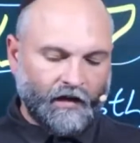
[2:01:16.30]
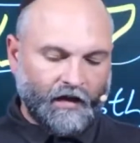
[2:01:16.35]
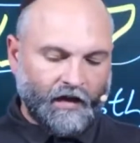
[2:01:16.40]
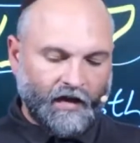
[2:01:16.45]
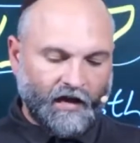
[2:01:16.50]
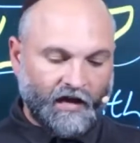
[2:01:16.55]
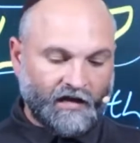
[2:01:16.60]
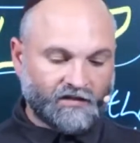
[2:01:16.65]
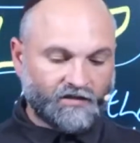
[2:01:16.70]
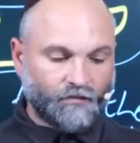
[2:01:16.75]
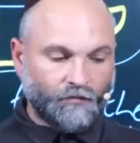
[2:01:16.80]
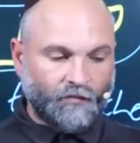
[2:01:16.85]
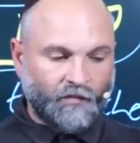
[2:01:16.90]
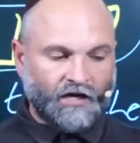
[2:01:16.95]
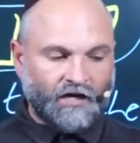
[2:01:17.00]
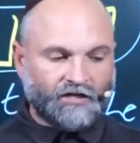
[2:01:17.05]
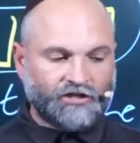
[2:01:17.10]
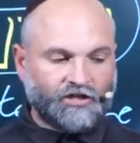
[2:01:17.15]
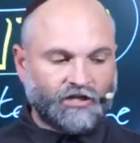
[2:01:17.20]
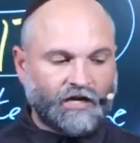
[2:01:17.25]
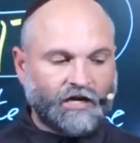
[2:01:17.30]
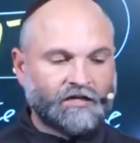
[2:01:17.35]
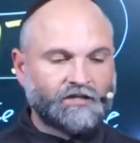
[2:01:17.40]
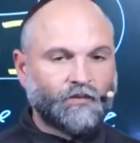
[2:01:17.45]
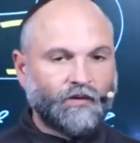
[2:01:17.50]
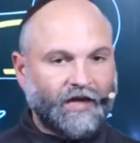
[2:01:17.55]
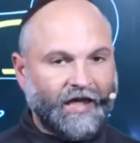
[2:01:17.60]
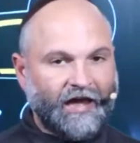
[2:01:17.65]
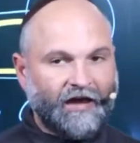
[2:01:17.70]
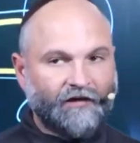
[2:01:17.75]
As much as
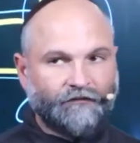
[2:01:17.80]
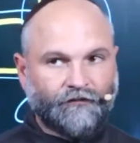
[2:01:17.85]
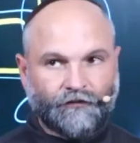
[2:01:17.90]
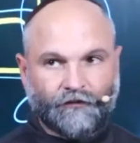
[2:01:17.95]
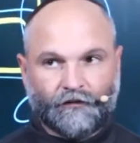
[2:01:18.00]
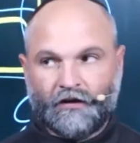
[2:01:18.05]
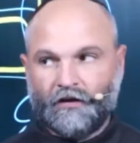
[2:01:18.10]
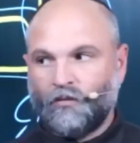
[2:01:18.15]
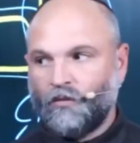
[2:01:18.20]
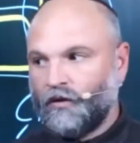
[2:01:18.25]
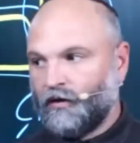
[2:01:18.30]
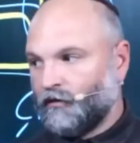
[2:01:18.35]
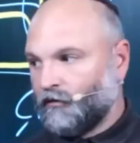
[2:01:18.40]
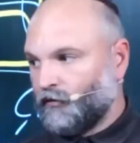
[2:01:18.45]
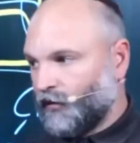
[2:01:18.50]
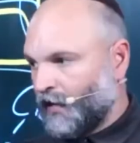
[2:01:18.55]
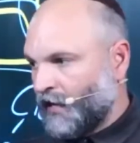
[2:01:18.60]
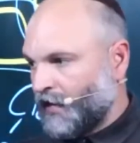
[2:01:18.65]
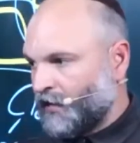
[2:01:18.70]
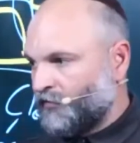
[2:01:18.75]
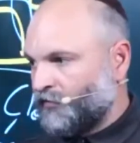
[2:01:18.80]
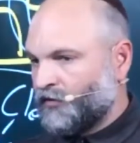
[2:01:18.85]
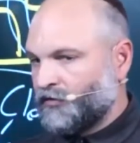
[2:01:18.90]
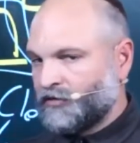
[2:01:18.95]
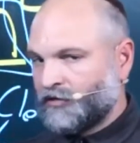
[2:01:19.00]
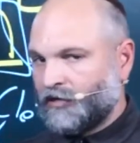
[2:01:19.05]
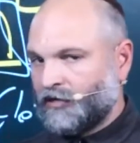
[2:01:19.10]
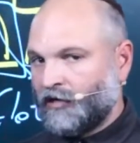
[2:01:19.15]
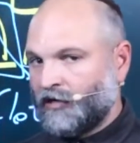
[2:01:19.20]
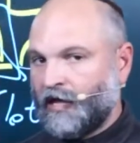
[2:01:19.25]
we have free will and
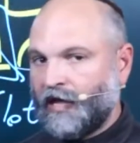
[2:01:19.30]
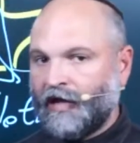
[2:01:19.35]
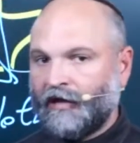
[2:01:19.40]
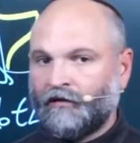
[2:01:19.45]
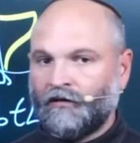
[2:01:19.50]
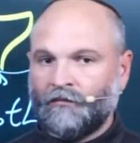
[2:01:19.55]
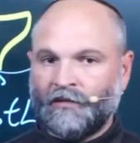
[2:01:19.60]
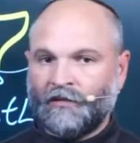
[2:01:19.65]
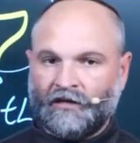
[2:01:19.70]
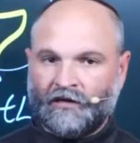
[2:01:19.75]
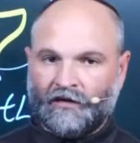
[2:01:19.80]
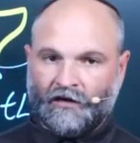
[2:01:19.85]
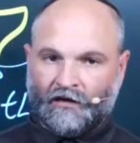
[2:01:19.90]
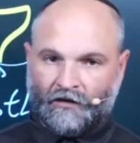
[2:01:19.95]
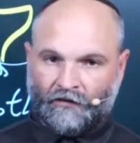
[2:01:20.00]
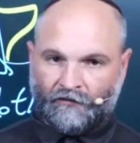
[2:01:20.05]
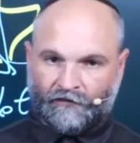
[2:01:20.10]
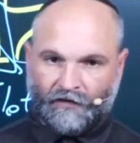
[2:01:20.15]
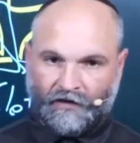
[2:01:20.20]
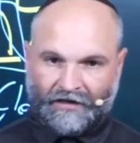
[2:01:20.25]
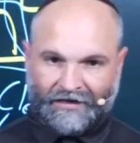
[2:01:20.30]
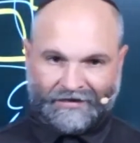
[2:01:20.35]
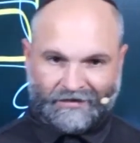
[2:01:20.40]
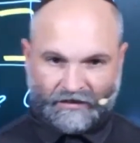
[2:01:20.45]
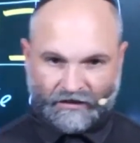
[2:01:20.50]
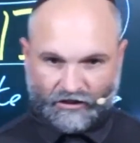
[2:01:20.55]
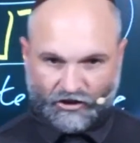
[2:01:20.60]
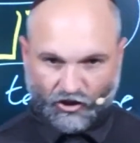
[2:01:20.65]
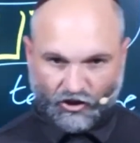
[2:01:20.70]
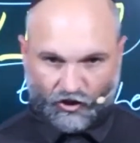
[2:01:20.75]
there's an element of
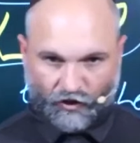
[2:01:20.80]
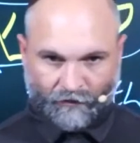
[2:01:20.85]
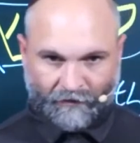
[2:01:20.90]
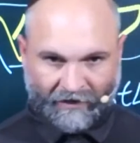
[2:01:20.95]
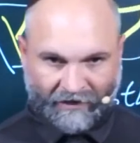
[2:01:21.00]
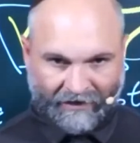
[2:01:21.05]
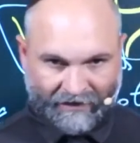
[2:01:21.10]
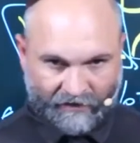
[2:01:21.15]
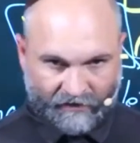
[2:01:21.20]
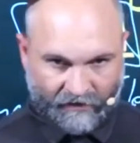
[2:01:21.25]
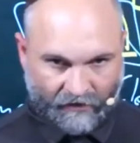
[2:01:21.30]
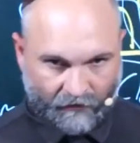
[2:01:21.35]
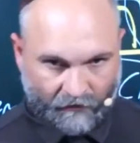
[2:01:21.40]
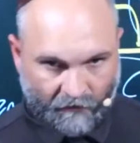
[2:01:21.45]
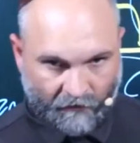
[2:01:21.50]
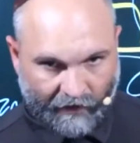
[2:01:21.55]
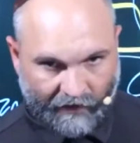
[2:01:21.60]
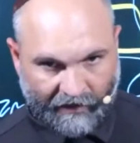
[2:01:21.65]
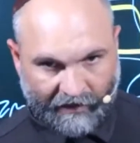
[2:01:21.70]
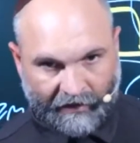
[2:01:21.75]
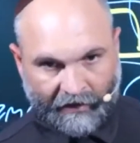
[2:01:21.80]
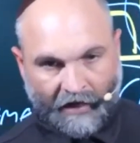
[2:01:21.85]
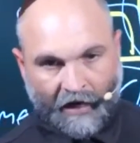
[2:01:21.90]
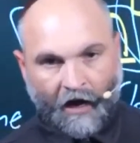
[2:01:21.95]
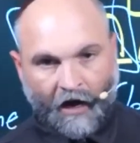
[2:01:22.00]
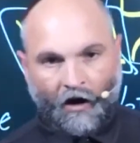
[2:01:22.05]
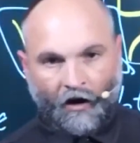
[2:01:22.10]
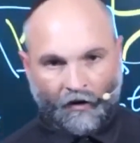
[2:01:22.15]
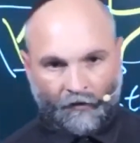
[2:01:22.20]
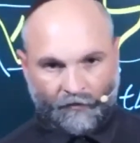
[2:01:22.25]
indeterminism in
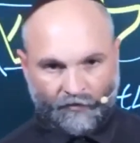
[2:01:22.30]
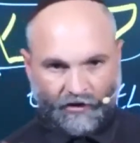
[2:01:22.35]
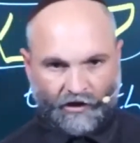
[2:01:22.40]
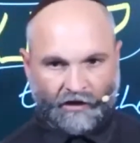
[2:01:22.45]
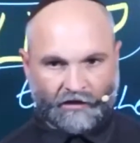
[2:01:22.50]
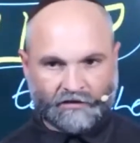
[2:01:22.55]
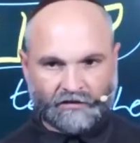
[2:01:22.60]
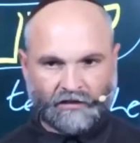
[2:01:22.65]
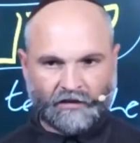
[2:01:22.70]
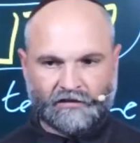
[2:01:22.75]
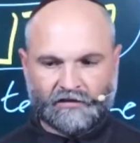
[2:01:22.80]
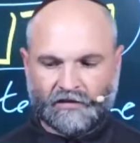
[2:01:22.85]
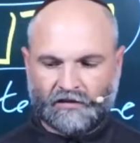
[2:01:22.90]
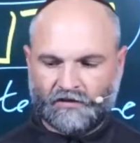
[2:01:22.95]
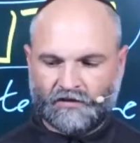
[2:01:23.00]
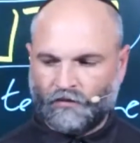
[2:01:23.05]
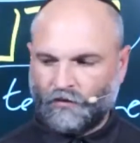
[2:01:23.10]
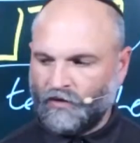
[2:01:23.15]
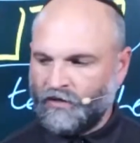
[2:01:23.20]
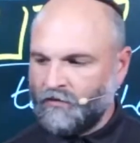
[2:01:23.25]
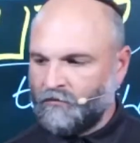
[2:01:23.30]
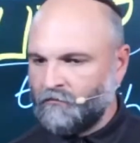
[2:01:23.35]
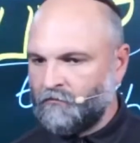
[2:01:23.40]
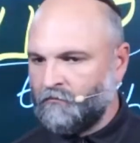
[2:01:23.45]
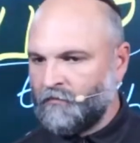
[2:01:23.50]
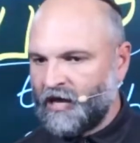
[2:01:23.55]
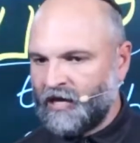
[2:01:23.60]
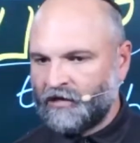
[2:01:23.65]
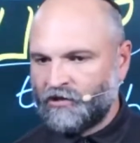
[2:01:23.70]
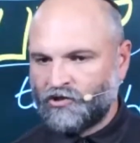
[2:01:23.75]
our processes, we
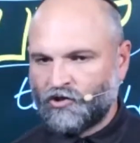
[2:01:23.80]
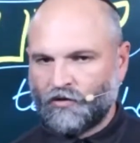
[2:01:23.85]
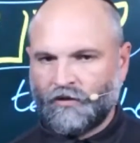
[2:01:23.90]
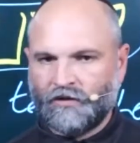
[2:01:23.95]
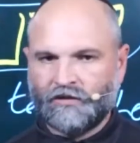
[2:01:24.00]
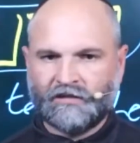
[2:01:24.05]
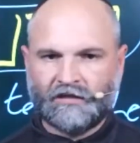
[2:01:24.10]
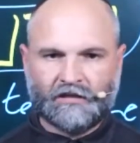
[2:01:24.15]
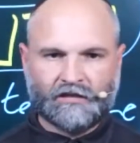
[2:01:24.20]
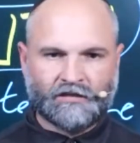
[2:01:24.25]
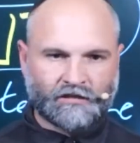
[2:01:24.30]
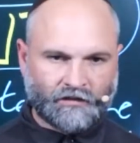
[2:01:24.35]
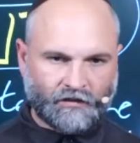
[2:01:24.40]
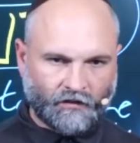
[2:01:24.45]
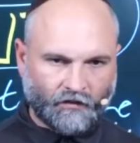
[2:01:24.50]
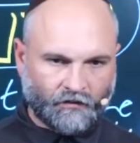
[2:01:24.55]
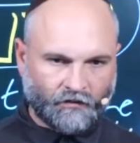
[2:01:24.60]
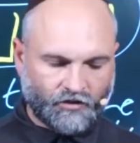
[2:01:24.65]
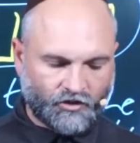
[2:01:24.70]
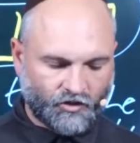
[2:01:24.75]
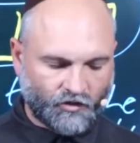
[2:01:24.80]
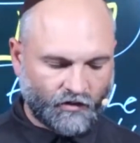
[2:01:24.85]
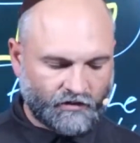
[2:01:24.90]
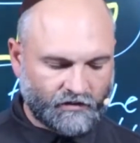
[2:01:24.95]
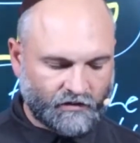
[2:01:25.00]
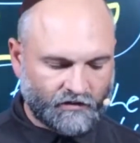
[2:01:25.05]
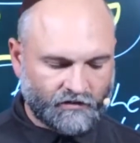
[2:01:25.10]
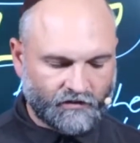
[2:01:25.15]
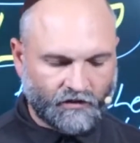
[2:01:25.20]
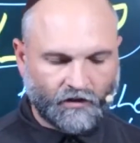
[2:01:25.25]
make choices, those
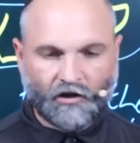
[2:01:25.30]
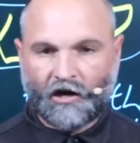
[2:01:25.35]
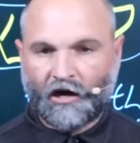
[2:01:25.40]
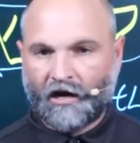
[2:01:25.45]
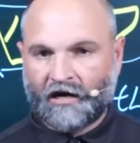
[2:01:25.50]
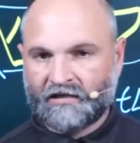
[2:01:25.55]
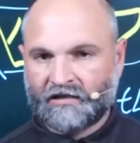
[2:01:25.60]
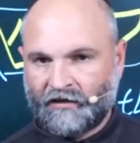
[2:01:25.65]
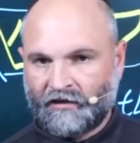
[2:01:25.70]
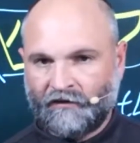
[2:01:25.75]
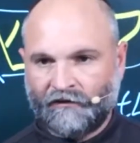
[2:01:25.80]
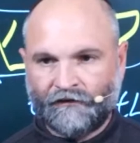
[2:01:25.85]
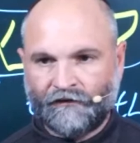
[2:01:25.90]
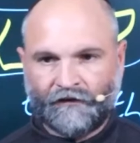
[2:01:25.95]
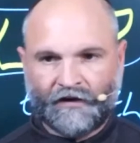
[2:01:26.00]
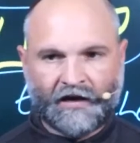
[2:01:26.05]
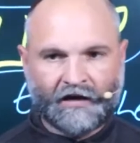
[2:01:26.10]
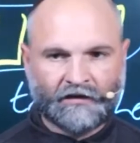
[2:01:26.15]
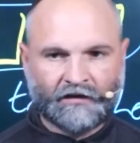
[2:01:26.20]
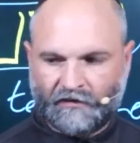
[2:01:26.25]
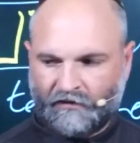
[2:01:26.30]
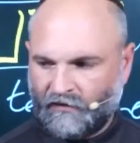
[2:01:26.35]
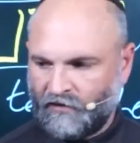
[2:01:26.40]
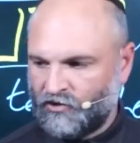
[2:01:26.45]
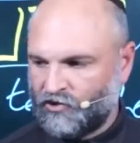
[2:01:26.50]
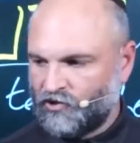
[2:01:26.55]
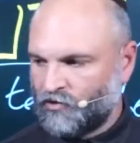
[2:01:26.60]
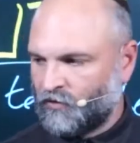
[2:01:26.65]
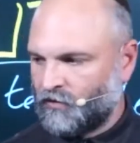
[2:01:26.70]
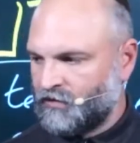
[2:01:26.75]
choices are cause and effect. This
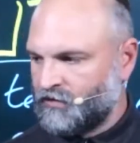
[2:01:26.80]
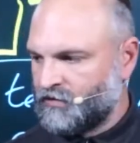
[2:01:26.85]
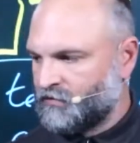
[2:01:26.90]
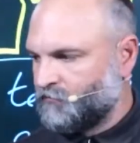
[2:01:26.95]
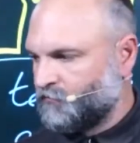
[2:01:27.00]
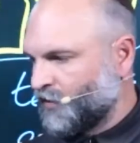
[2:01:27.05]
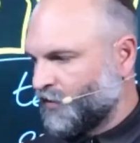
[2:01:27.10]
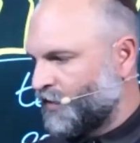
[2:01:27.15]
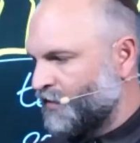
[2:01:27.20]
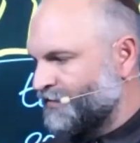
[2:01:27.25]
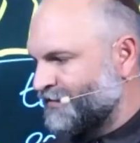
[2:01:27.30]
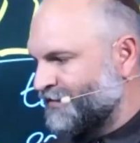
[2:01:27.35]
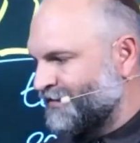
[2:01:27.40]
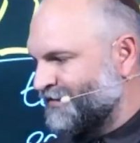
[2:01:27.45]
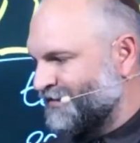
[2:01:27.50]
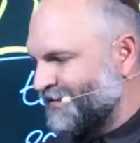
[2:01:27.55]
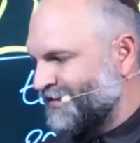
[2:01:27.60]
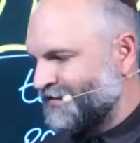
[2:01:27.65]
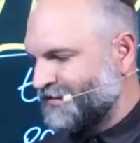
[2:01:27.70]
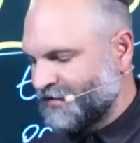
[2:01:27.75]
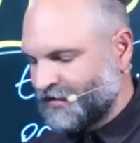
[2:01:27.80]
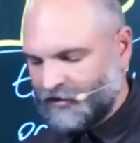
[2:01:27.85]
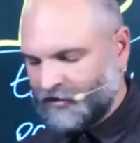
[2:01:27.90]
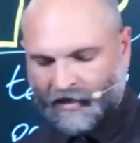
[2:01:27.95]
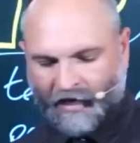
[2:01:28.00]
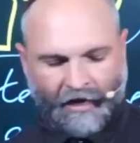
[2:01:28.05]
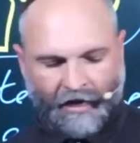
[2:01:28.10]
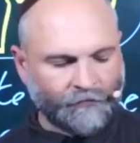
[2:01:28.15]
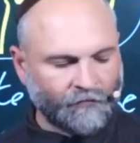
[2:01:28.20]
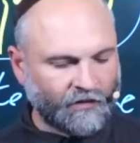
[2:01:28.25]
choice causes this thing to
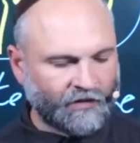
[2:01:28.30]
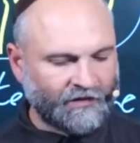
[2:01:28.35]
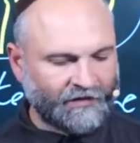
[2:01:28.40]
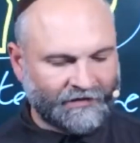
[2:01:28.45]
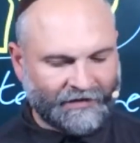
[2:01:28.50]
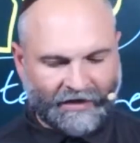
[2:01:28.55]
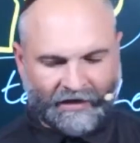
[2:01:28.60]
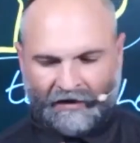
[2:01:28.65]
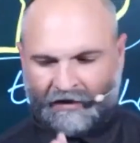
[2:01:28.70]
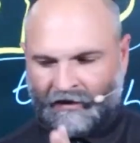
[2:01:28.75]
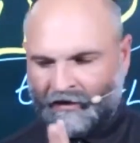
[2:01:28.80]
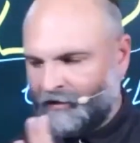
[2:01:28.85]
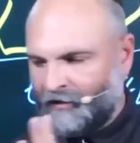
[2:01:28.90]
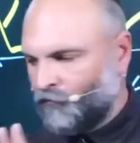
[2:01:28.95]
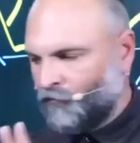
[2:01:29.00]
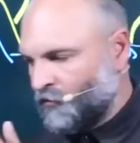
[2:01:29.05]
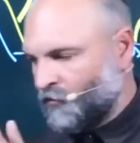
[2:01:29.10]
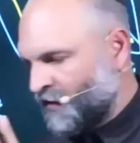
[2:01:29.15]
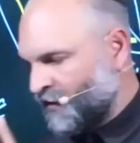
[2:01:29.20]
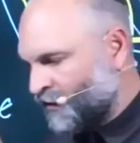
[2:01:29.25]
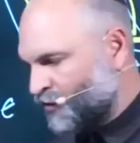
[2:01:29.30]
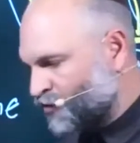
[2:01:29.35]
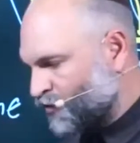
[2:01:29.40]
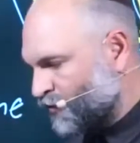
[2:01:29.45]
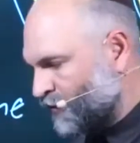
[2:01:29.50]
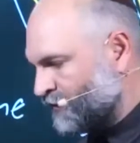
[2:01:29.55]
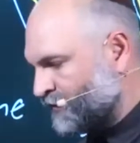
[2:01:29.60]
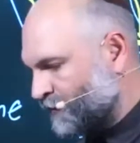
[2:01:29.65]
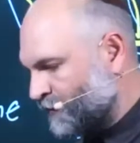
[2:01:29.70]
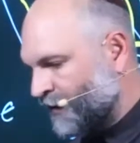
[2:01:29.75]
happen, then we make a
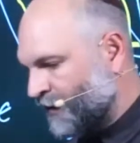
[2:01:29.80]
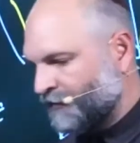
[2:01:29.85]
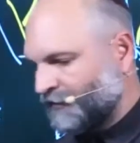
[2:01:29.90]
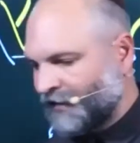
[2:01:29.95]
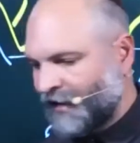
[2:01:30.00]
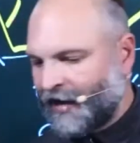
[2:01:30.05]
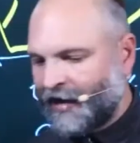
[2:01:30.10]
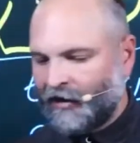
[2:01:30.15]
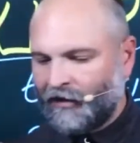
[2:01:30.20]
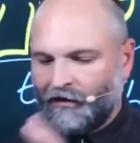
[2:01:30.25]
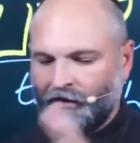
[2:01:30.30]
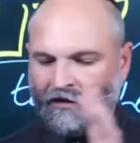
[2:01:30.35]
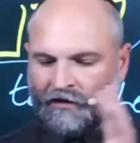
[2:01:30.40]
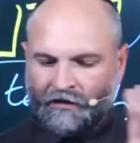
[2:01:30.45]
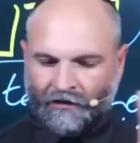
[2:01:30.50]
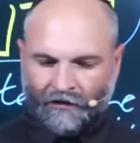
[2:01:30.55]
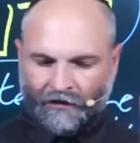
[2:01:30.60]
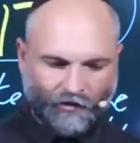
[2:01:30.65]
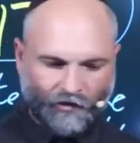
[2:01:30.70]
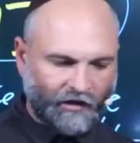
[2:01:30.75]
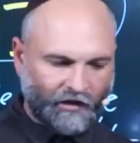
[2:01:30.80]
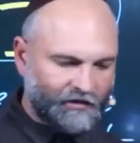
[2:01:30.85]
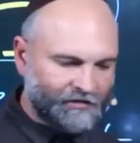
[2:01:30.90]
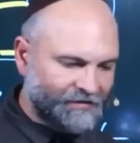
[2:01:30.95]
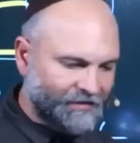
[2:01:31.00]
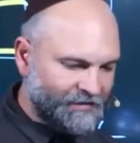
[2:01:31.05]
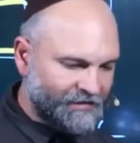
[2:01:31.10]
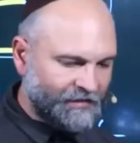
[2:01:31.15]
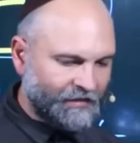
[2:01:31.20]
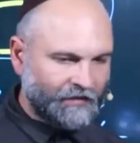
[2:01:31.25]
choice about that, and we cause
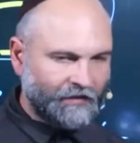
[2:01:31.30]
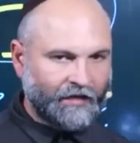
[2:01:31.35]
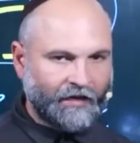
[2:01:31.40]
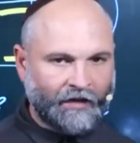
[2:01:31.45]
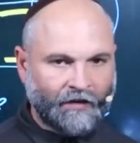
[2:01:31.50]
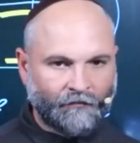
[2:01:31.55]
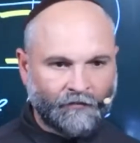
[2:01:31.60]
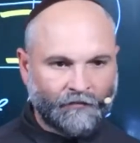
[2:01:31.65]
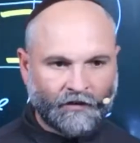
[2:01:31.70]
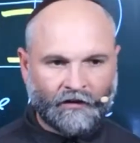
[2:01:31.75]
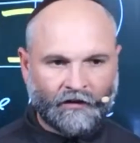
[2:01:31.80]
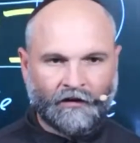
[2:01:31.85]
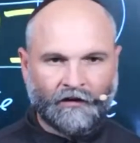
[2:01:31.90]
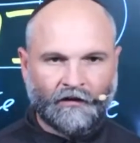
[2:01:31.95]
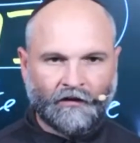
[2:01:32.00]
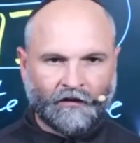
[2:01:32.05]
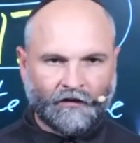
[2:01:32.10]
this thing to happen.